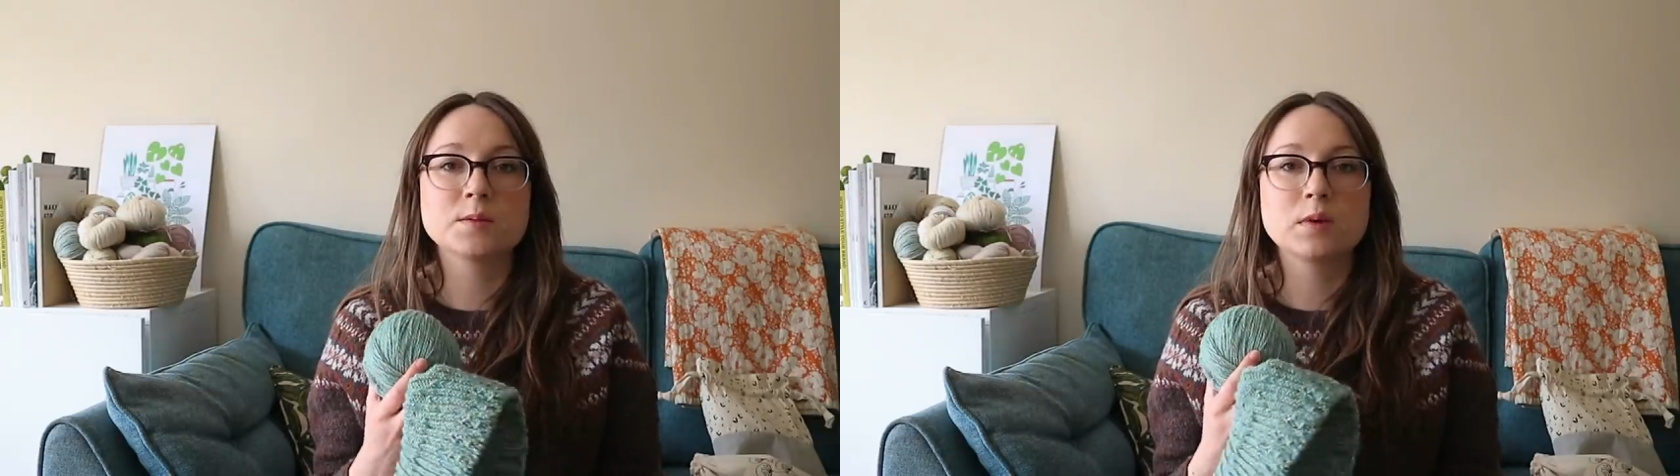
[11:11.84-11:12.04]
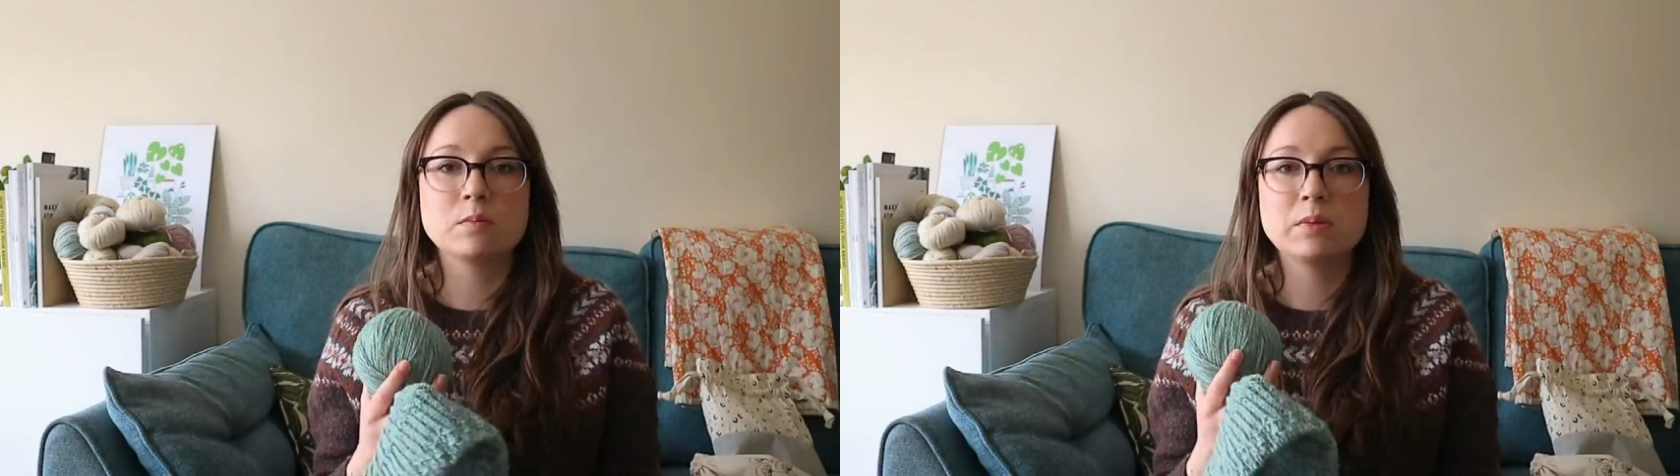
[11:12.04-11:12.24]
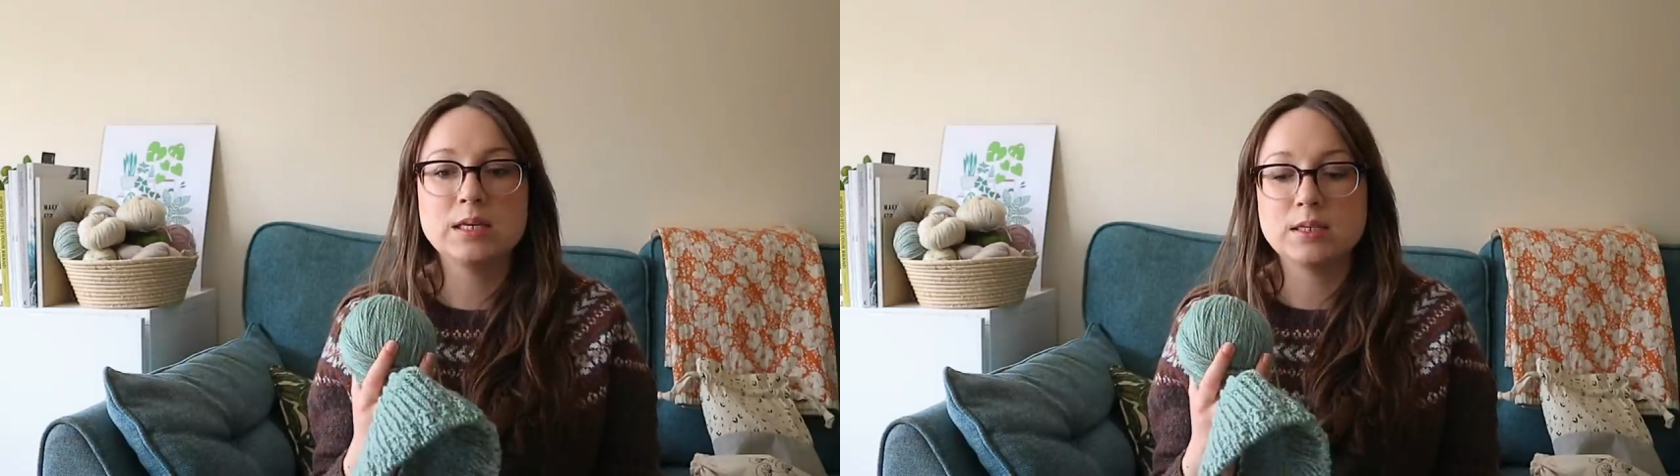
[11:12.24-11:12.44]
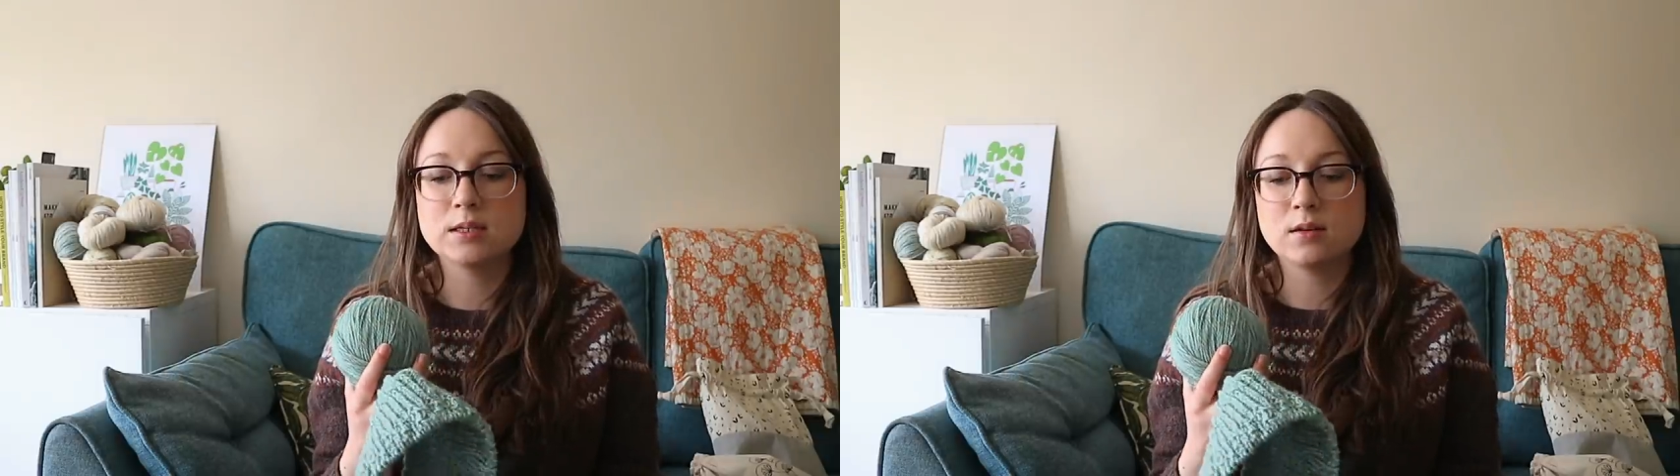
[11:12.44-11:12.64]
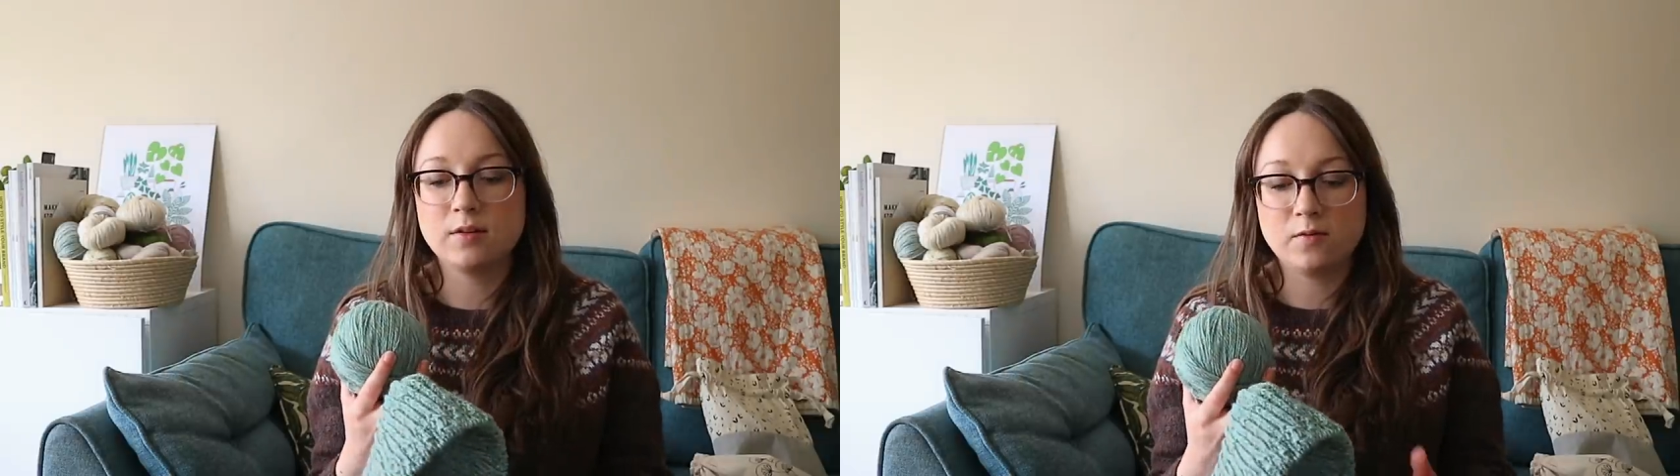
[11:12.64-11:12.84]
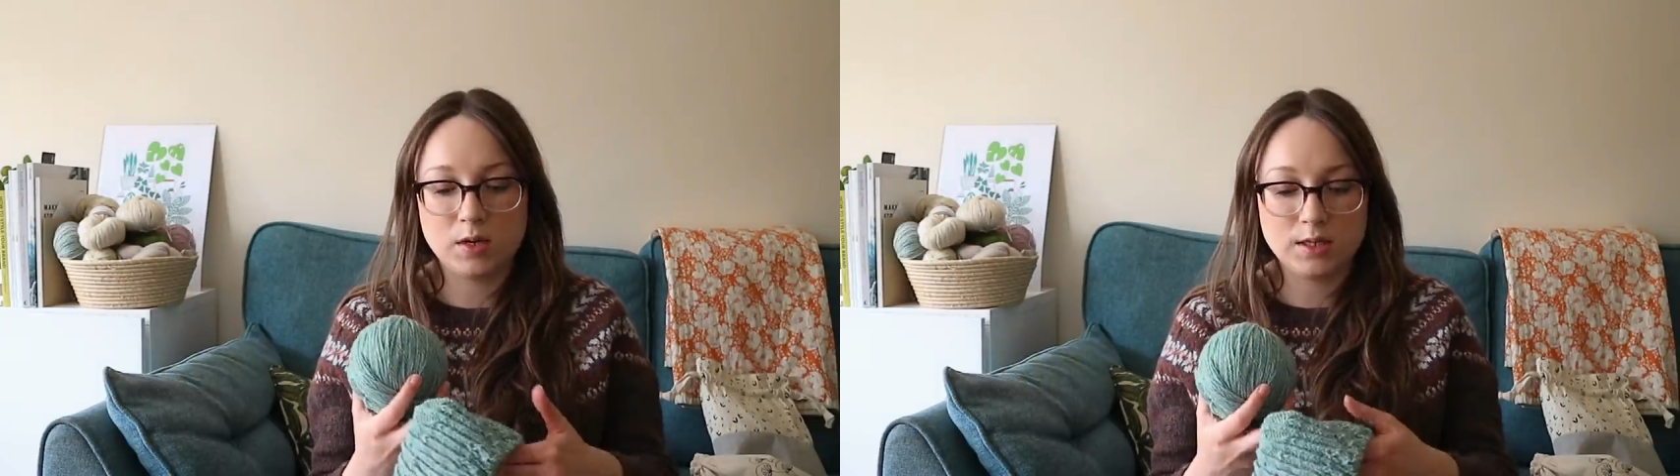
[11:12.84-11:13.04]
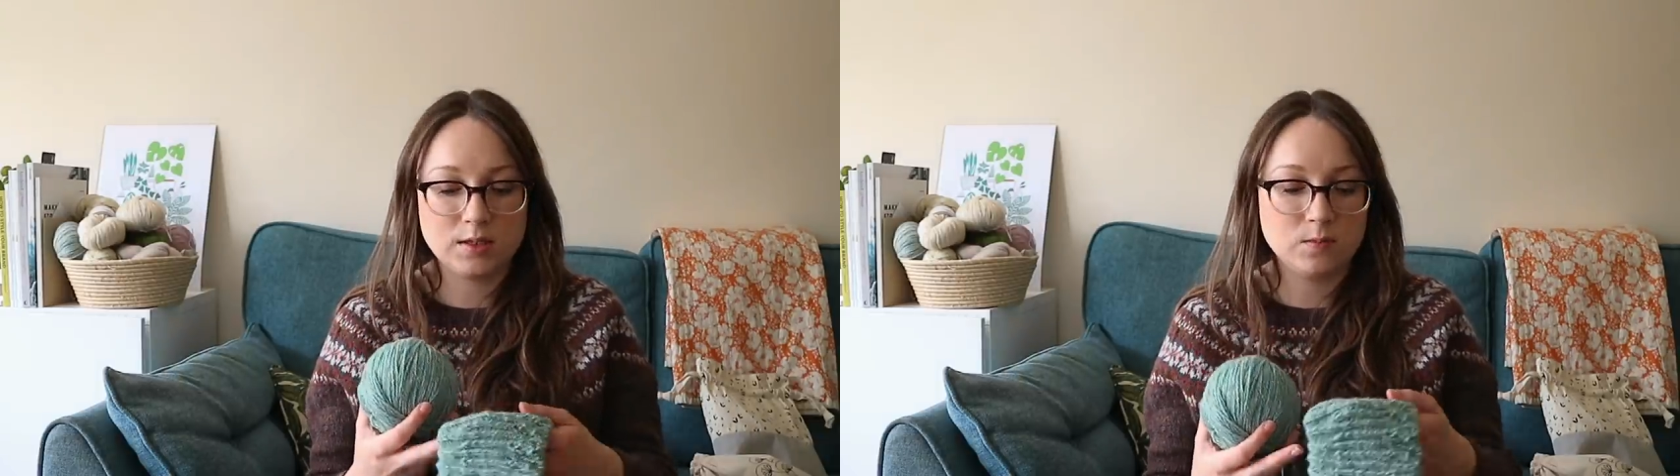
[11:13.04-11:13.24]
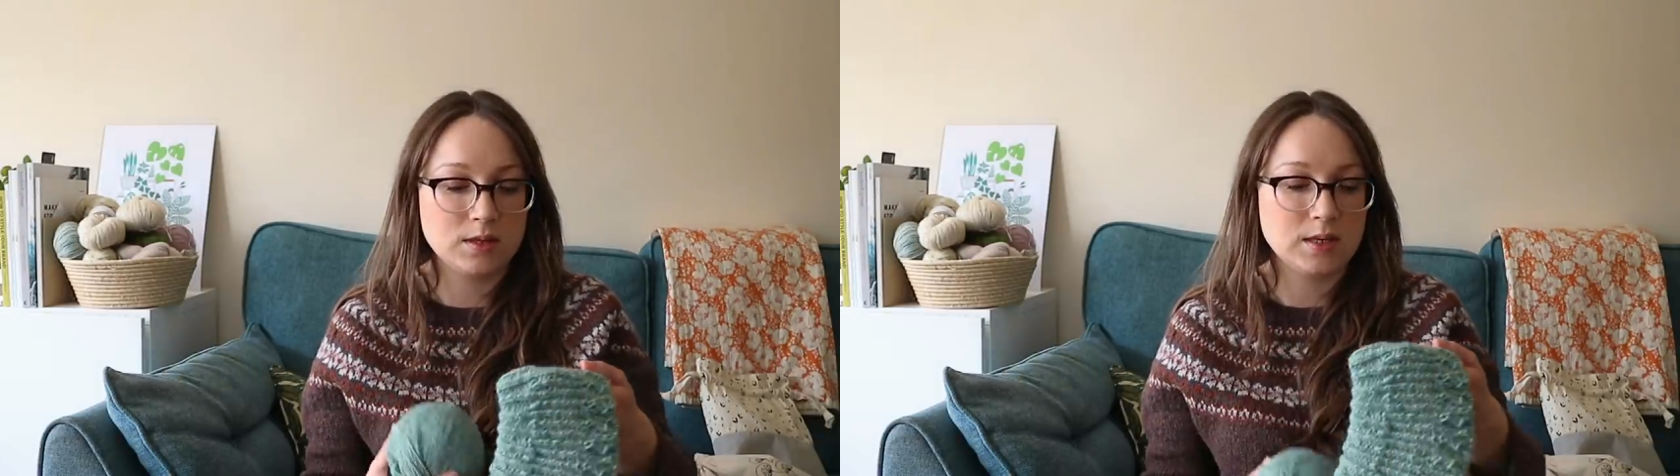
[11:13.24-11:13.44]
some other pieces that I've
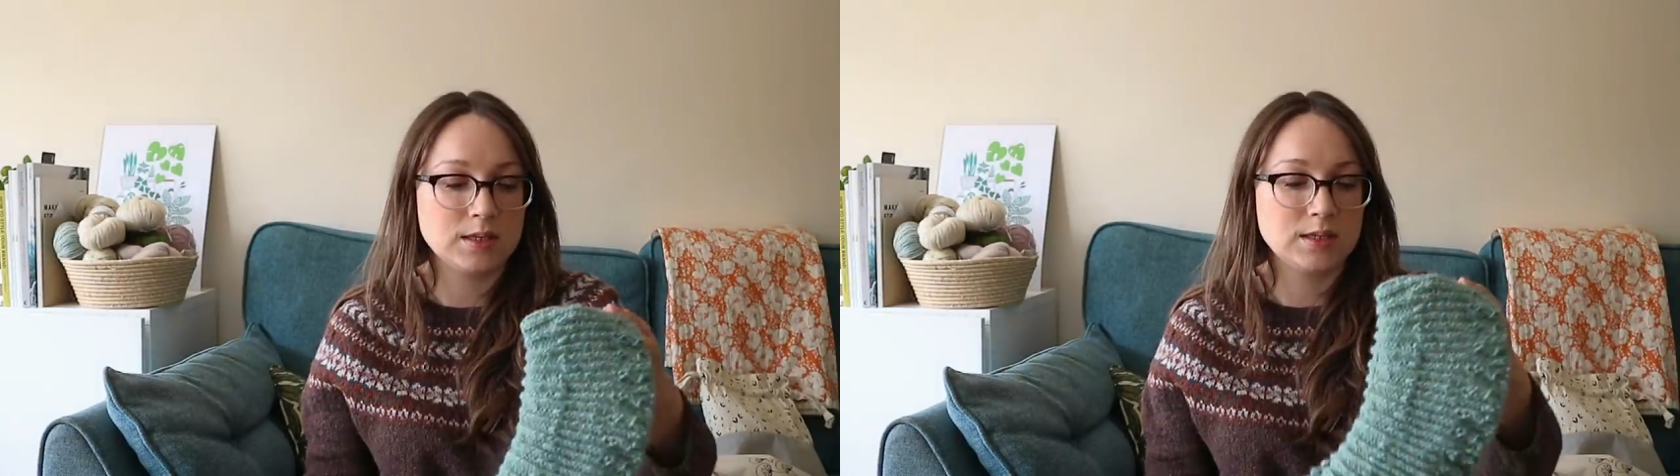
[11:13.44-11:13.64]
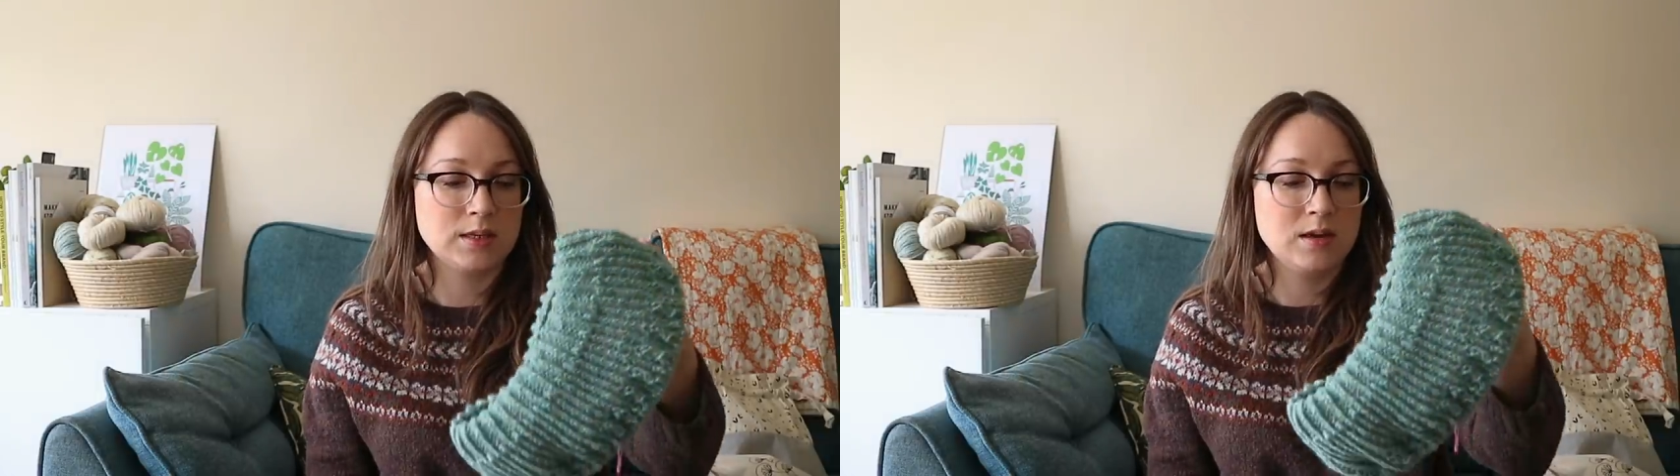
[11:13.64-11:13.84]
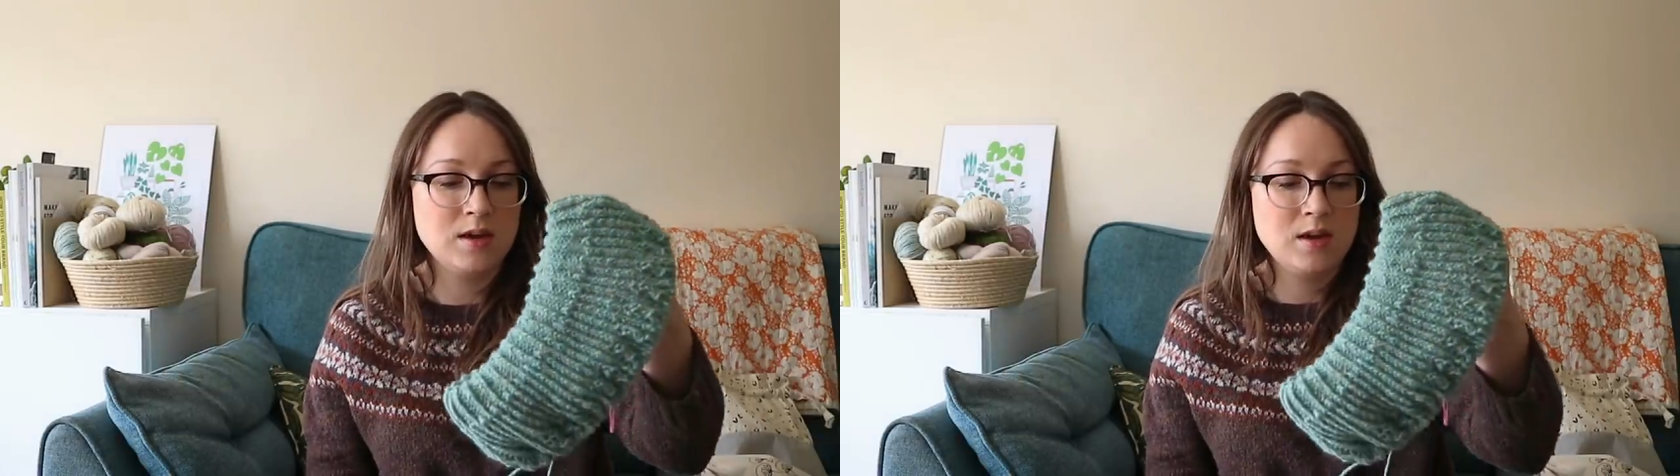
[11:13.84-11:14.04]
worked in with this.